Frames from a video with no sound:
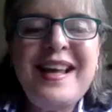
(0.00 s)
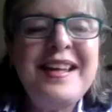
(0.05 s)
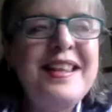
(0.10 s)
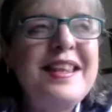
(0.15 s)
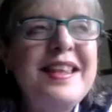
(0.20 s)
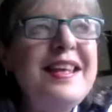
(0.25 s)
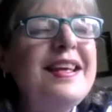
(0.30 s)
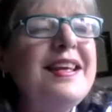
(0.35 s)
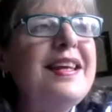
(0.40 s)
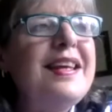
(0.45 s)

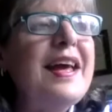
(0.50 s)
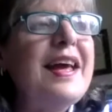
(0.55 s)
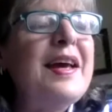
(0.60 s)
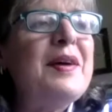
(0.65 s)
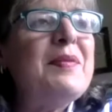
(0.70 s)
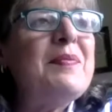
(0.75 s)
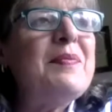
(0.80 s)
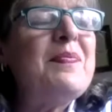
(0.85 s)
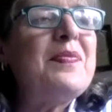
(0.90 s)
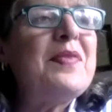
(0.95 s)
think
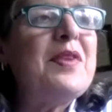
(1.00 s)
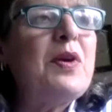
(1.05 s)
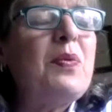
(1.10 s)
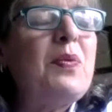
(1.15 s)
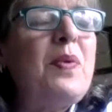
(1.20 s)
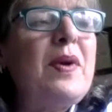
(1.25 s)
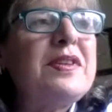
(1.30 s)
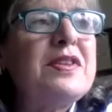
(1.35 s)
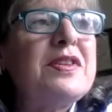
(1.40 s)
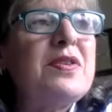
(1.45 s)

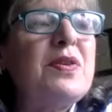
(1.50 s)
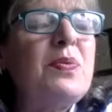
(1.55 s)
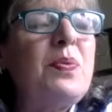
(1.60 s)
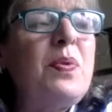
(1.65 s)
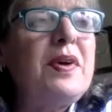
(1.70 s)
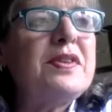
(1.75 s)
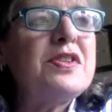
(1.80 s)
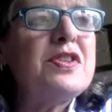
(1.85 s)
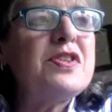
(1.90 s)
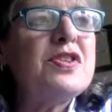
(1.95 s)

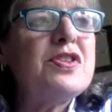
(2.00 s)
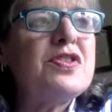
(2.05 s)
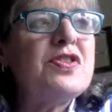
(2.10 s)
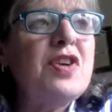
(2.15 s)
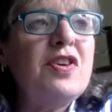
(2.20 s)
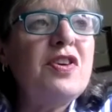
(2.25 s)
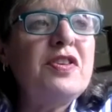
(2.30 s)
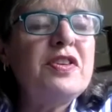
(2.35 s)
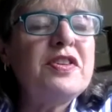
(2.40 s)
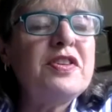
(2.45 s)
what
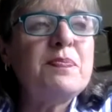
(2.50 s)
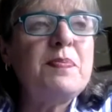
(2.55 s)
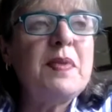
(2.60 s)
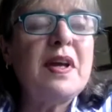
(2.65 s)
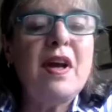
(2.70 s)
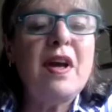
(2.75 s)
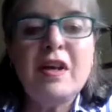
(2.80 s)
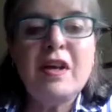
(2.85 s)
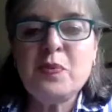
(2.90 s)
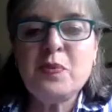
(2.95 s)
struck us,
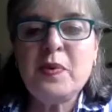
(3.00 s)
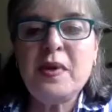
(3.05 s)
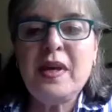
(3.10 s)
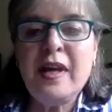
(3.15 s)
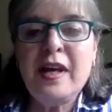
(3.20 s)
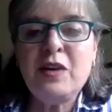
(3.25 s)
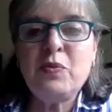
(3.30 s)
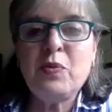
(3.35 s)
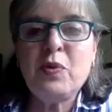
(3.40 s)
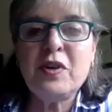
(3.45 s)
because we
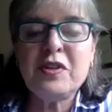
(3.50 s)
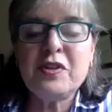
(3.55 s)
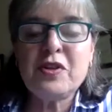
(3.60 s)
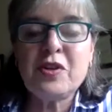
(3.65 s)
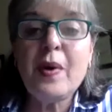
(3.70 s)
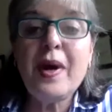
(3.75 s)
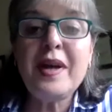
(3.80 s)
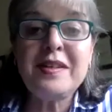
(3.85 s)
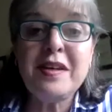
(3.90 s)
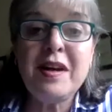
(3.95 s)
had worked
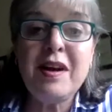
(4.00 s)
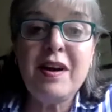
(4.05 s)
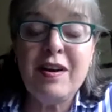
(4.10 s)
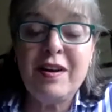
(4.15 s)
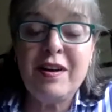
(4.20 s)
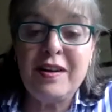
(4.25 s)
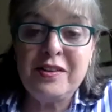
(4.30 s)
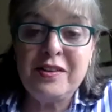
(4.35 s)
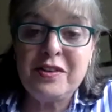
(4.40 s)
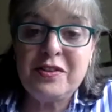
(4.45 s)
quite
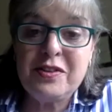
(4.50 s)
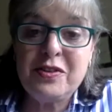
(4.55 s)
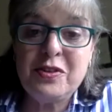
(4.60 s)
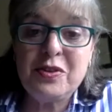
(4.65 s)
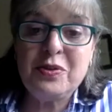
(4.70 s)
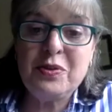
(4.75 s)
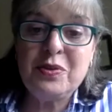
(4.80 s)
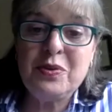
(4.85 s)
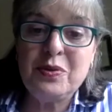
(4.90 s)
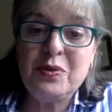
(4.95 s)
hard
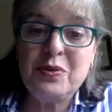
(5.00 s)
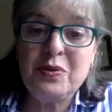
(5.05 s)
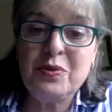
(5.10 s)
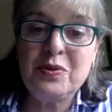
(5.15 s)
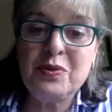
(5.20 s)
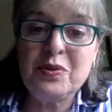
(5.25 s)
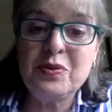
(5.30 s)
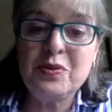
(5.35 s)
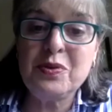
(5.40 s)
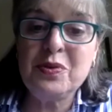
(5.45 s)
to
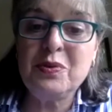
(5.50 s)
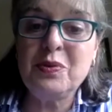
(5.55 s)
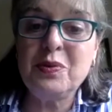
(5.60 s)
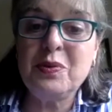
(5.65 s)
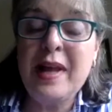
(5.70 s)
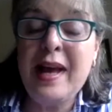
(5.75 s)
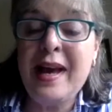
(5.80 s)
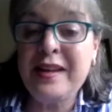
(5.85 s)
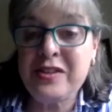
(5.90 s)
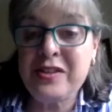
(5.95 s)
do
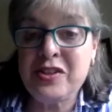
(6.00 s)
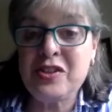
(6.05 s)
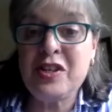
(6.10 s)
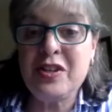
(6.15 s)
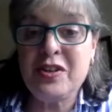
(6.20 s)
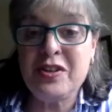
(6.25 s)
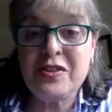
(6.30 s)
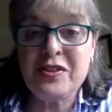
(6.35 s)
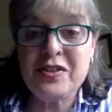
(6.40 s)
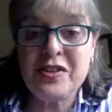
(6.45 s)
last
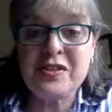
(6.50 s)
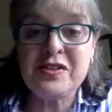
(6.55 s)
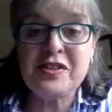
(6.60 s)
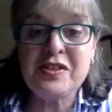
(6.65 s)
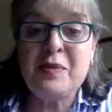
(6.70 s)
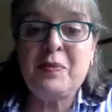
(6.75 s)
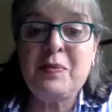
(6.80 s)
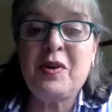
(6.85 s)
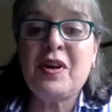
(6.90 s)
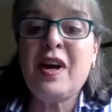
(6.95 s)
year's
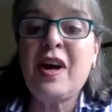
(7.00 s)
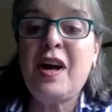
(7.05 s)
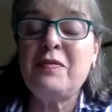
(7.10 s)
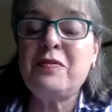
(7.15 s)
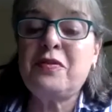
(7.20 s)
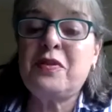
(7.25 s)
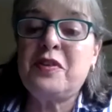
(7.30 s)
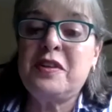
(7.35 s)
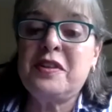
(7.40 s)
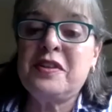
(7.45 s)
summer
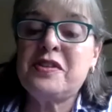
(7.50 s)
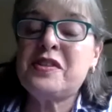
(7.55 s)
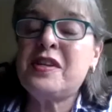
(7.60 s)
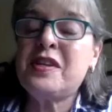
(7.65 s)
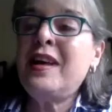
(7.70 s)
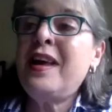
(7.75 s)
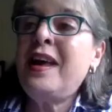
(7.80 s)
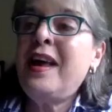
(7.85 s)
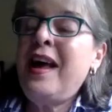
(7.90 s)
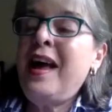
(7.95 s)
conference,
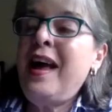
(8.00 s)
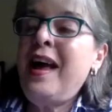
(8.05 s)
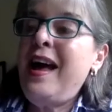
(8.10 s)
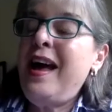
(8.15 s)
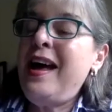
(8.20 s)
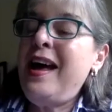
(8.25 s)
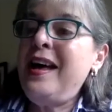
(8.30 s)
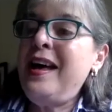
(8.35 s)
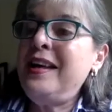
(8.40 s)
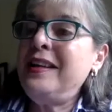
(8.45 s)

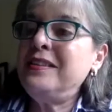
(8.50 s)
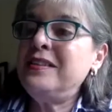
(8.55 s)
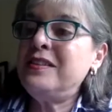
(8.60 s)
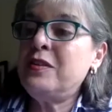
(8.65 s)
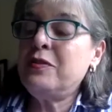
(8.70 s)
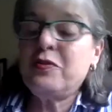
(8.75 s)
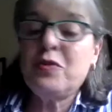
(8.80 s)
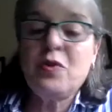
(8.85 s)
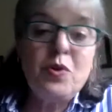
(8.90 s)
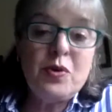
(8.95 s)
and
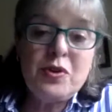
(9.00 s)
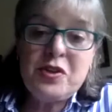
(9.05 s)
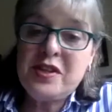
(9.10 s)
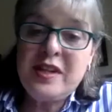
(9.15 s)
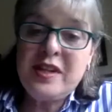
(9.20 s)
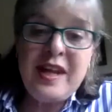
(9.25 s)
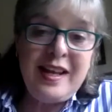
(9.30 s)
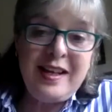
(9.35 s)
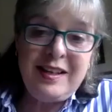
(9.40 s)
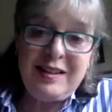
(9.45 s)
of course
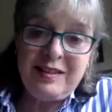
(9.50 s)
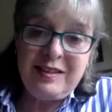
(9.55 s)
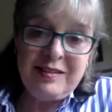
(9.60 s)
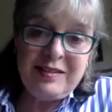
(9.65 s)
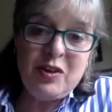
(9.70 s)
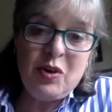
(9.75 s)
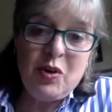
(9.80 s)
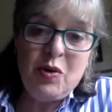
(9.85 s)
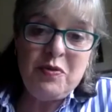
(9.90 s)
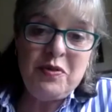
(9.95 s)
then
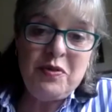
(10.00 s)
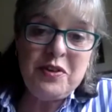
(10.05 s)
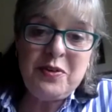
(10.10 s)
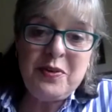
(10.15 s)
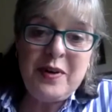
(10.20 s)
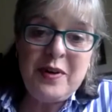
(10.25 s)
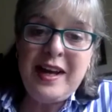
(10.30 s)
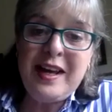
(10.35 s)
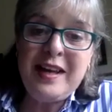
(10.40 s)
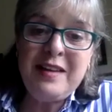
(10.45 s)
COVID
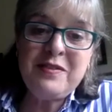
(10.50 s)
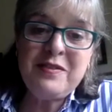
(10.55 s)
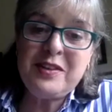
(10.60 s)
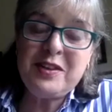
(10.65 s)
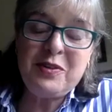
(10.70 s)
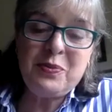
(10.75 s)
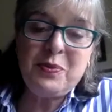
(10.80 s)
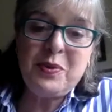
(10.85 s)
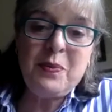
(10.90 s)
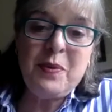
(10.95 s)
arrived
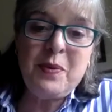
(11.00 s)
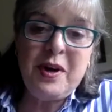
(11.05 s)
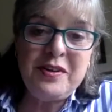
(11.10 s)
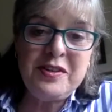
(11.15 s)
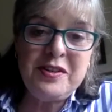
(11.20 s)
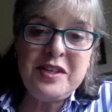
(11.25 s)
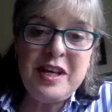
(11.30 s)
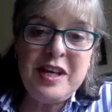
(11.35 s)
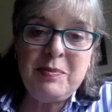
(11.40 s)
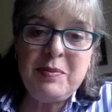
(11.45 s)
and we weren't
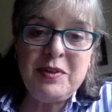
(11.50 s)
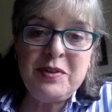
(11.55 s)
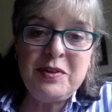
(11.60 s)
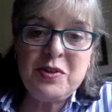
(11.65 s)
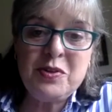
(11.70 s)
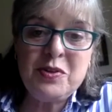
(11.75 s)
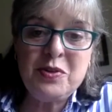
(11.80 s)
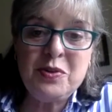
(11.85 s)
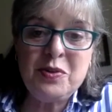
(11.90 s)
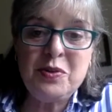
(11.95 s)
able
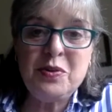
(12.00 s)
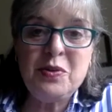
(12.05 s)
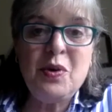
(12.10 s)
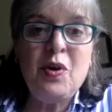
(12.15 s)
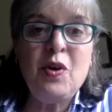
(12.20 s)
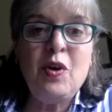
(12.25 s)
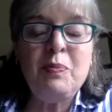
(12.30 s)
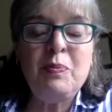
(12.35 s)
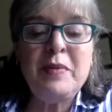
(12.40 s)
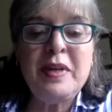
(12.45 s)
to
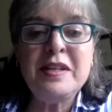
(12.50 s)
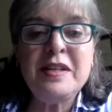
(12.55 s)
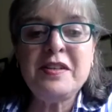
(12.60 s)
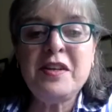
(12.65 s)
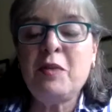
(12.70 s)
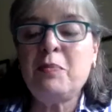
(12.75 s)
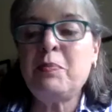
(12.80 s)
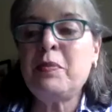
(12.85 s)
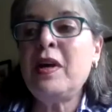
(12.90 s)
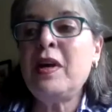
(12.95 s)
all meet
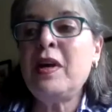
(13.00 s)
up.